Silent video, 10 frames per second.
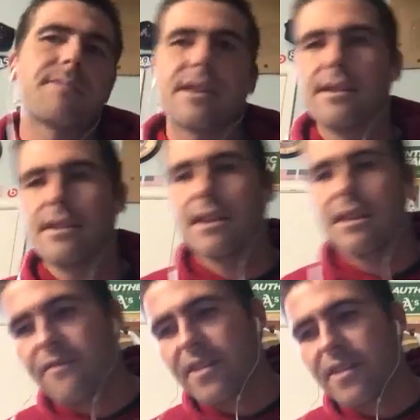By the time they get
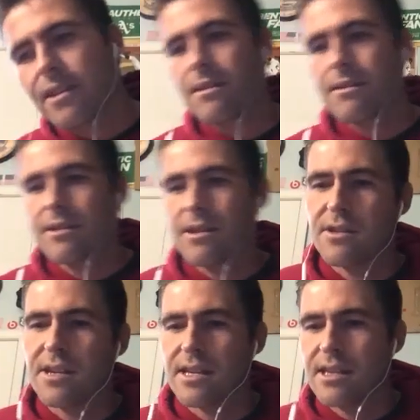to the
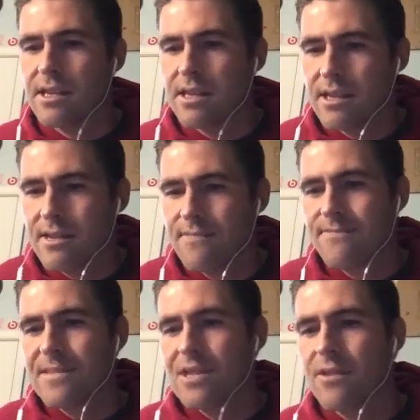NFL, it's like
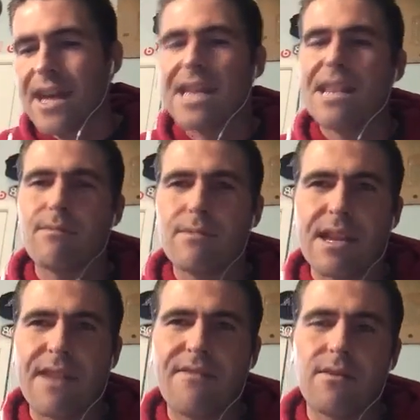they're not getting.